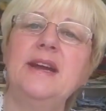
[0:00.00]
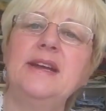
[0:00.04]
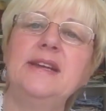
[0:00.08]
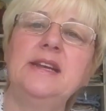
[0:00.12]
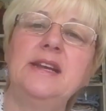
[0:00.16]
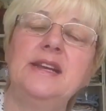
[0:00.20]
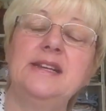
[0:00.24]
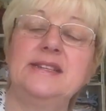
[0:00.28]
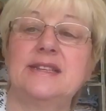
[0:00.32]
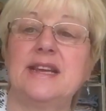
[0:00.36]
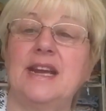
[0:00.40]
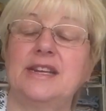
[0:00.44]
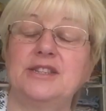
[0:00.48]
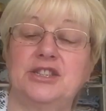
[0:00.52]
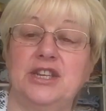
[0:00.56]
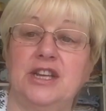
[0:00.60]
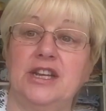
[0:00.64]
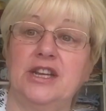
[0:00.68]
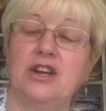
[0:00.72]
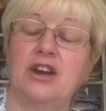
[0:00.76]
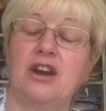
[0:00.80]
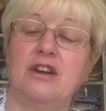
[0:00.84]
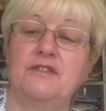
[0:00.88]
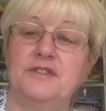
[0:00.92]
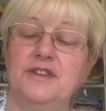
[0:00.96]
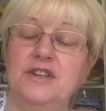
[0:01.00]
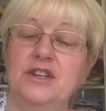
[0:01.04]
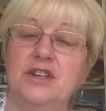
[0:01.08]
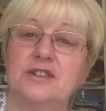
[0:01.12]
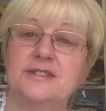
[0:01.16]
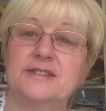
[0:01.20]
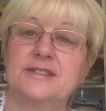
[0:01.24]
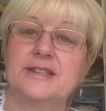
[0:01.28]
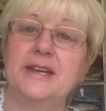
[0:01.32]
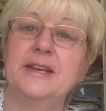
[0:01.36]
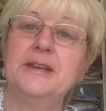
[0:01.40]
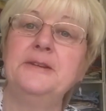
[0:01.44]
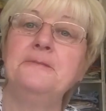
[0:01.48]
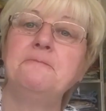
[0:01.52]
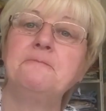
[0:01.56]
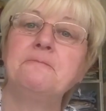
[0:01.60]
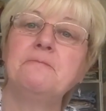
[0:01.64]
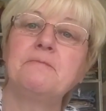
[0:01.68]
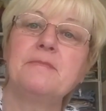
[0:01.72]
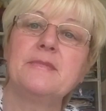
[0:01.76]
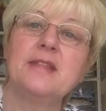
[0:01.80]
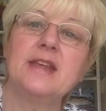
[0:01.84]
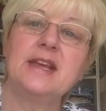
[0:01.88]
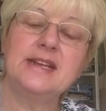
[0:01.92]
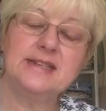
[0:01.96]
It's actually coffee, not tea,
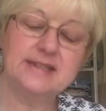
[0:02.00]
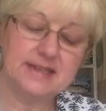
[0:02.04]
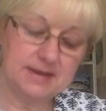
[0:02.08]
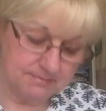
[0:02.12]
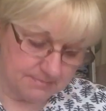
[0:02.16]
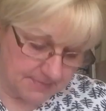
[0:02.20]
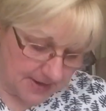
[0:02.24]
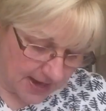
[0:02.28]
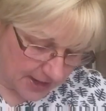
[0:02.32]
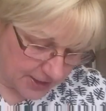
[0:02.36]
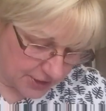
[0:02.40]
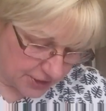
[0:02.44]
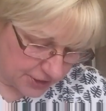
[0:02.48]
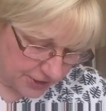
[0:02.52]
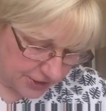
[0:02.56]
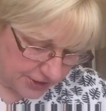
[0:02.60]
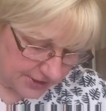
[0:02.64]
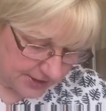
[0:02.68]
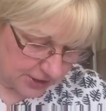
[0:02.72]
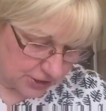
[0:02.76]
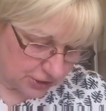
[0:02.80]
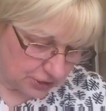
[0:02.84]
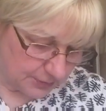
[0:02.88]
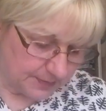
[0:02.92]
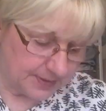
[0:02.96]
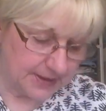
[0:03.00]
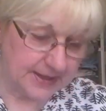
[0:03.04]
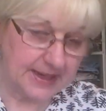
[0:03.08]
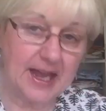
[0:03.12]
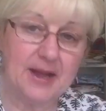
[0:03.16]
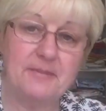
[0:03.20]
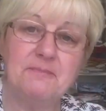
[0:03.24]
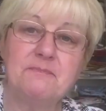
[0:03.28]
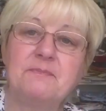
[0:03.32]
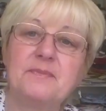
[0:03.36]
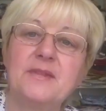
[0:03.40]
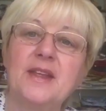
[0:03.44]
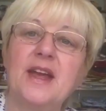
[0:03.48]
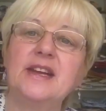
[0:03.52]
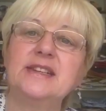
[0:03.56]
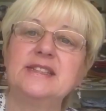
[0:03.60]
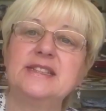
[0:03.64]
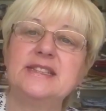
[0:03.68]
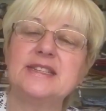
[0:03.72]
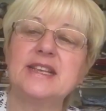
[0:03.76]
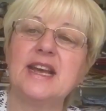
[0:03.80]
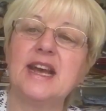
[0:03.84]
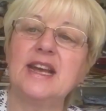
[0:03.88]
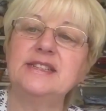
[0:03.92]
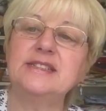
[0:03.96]
is in my Erdi cup again. I
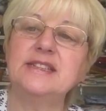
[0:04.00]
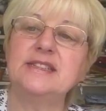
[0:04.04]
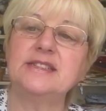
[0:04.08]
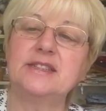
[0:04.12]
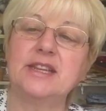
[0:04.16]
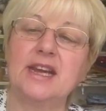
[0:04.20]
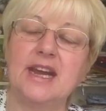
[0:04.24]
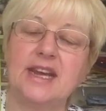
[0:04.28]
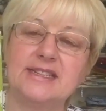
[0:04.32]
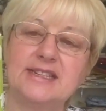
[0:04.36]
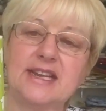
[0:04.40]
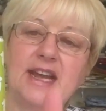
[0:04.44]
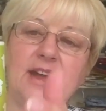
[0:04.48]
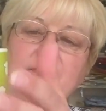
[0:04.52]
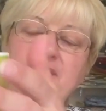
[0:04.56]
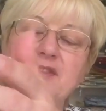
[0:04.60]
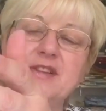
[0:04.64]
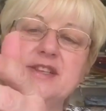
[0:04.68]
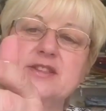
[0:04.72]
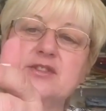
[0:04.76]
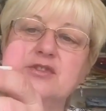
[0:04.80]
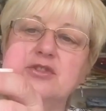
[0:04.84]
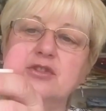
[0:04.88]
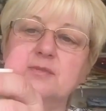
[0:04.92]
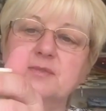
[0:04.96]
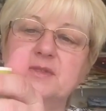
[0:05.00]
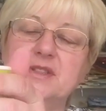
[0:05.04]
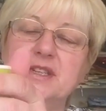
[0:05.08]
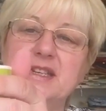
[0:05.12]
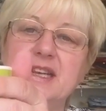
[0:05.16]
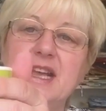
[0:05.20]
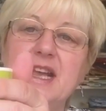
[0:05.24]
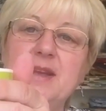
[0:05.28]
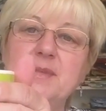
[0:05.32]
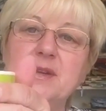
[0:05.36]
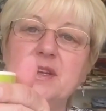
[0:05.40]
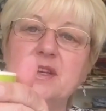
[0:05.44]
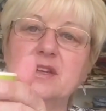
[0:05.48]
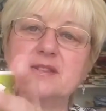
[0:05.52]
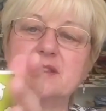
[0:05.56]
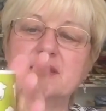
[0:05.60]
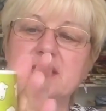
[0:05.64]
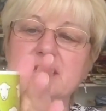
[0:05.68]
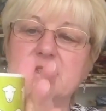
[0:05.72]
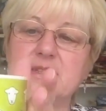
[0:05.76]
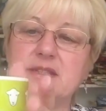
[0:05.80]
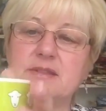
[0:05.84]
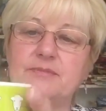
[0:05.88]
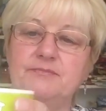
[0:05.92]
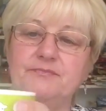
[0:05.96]
decided that I'd have this cup today because
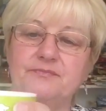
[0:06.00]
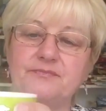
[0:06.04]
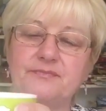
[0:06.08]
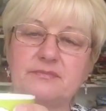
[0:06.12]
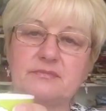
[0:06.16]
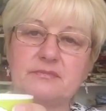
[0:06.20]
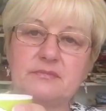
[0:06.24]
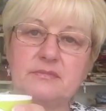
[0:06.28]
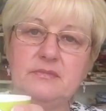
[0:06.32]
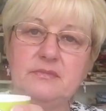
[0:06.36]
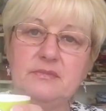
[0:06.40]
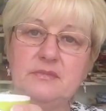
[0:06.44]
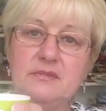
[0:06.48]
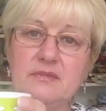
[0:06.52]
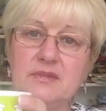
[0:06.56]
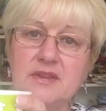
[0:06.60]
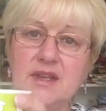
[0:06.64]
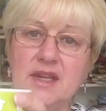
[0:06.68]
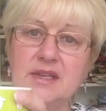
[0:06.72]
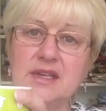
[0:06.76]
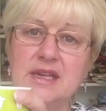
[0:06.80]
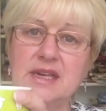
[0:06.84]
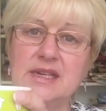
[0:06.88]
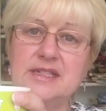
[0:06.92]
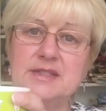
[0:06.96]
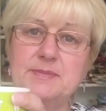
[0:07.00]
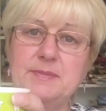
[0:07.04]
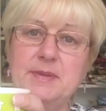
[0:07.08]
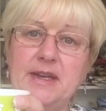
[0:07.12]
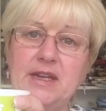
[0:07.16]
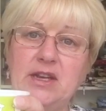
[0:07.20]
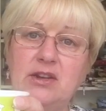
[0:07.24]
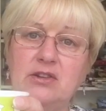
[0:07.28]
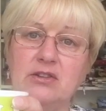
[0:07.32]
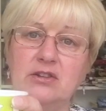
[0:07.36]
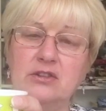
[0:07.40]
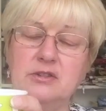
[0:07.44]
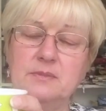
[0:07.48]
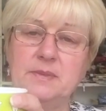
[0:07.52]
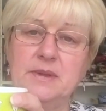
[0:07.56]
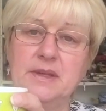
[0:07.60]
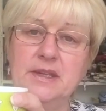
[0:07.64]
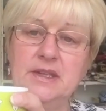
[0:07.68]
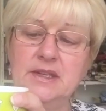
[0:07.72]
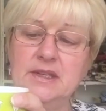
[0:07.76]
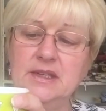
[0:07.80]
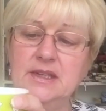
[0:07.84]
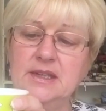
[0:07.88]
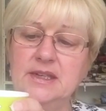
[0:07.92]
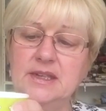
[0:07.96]
it's a nice big cup
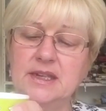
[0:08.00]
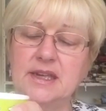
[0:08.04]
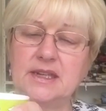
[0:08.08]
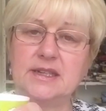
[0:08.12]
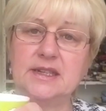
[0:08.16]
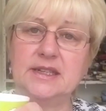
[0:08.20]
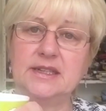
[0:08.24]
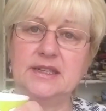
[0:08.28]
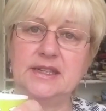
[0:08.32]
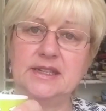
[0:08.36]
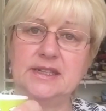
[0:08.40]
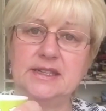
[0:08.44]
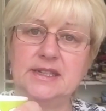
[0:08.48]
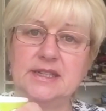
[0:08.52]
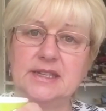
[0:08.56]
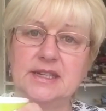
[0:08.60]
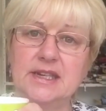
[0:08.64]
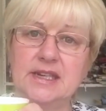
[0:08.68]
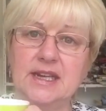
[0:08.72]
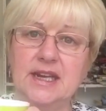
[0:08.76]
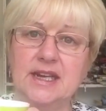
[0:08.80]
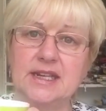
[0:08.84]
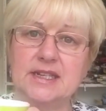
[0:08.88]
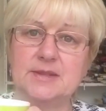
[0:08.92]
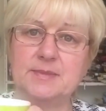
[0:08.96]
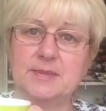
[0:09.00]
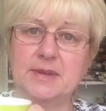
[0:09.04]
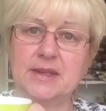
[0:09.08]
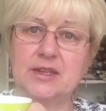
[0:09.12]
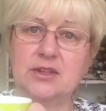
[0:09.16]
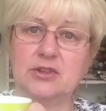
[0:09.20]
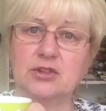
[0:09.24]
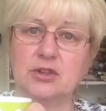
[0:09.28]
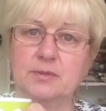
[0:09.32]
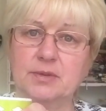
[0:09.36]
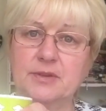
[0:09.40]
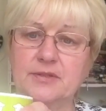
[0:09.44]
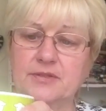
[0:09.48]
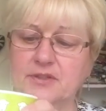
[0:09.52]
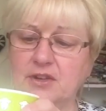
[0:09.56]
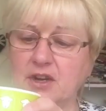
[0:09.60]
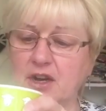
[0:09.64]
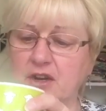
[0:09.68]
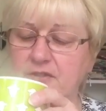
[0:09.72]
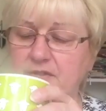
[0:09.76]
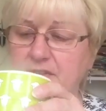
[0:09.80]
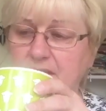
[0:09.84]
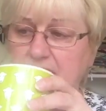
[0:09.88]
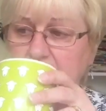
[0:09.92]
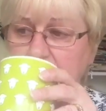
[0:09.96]
and I needed a nice big cup of coffee.